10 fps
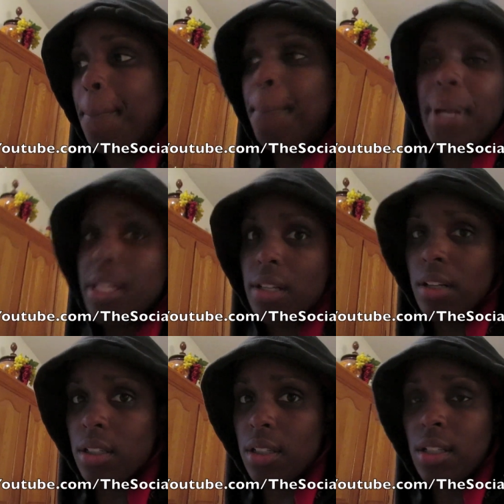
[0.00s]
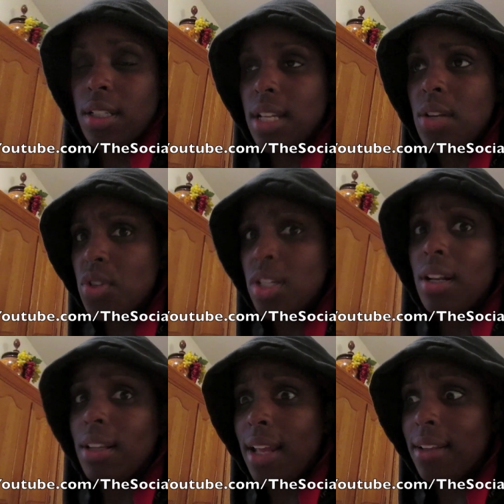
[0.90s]
but it's all good because I know she did
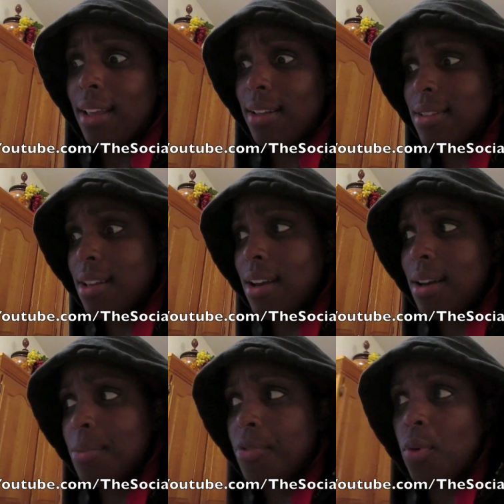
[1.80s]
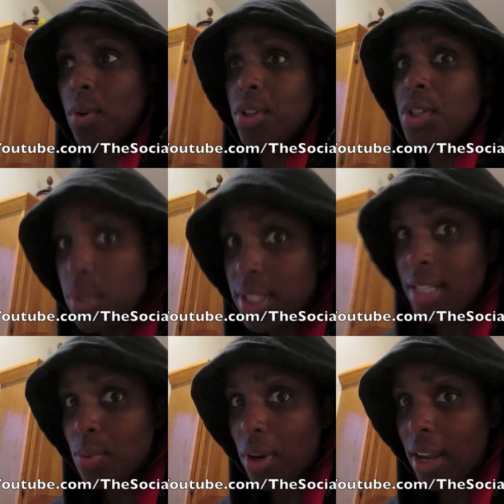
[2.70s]
a lot of legs um, for
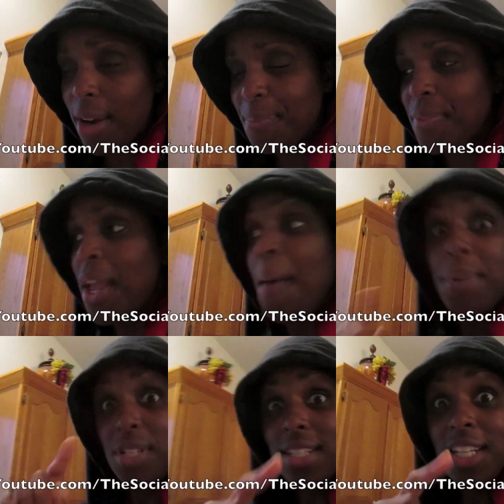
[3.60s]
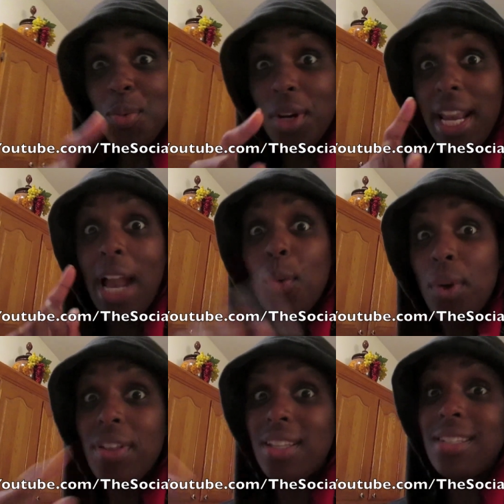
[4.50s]
Tuesday's workout. But Jessica's working out
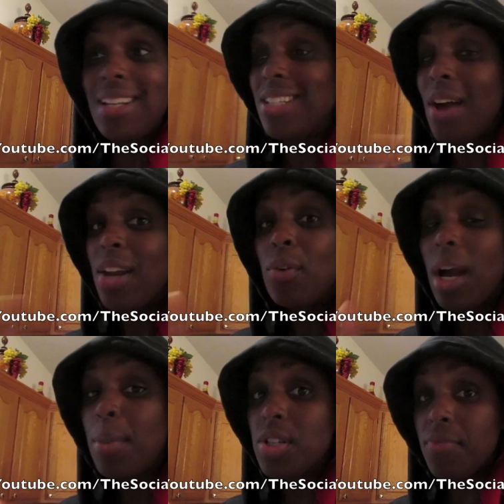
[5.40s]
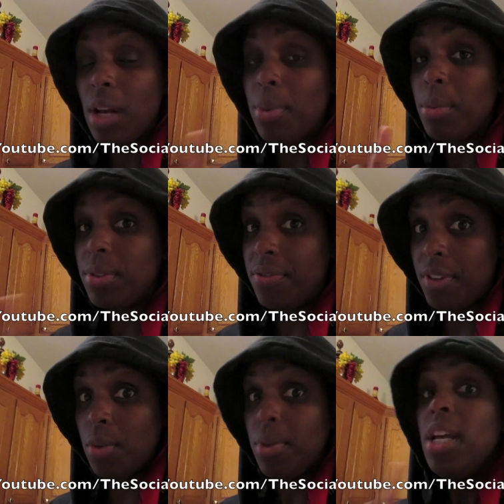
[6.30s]
with us today, so I don't know how much of it I'll be able to
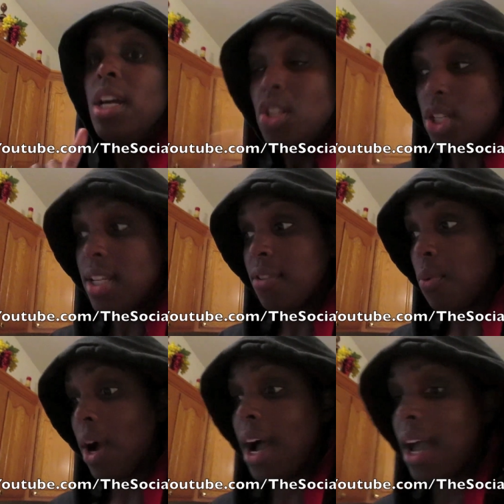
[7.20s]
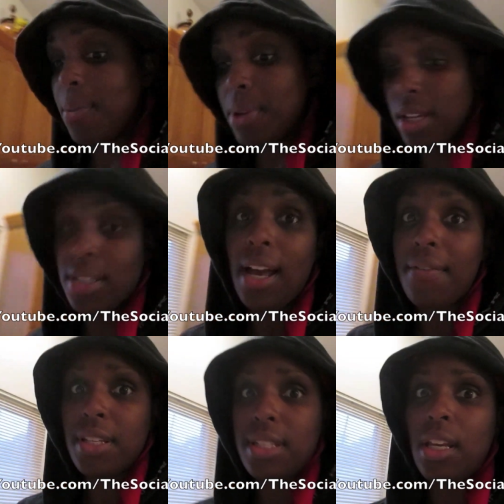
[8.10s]
film. Just FYI, because
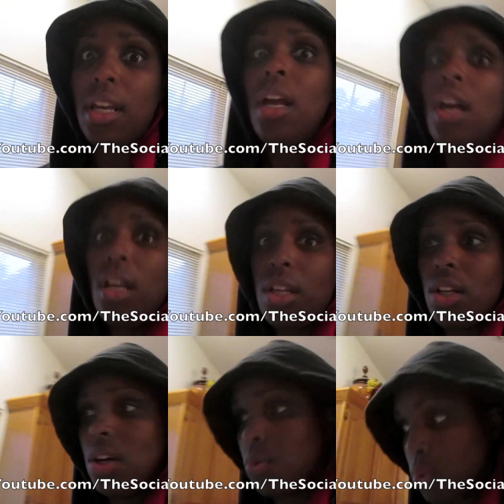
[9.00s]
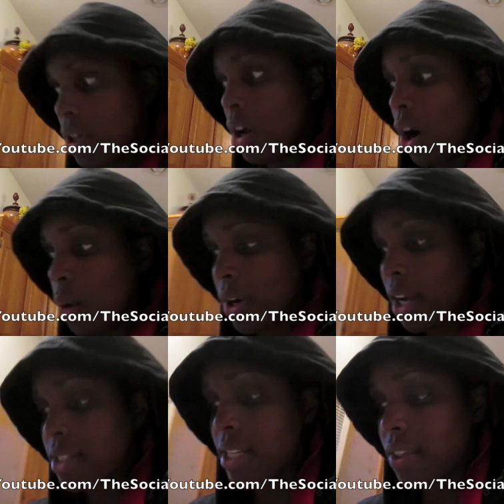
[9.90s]
obviously, you know, we're gonna all work
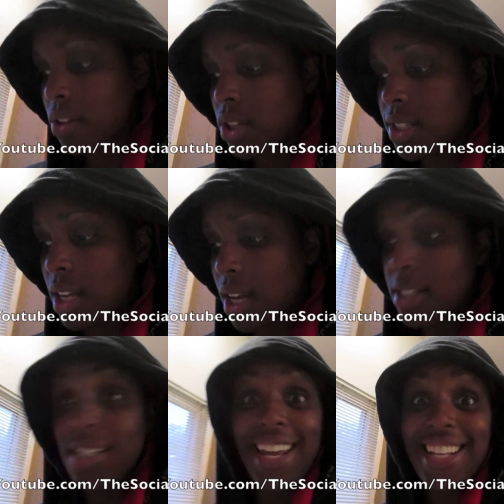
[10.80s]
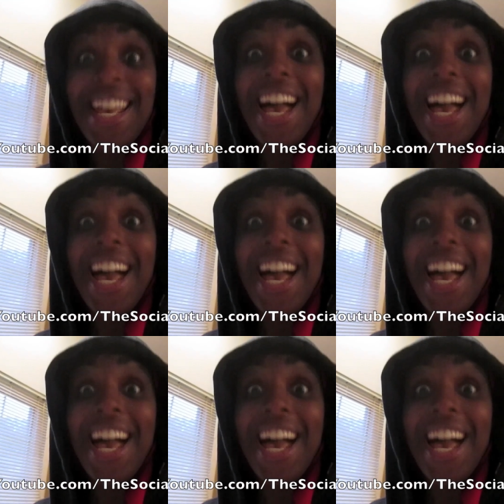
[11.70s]
out together because uh, today is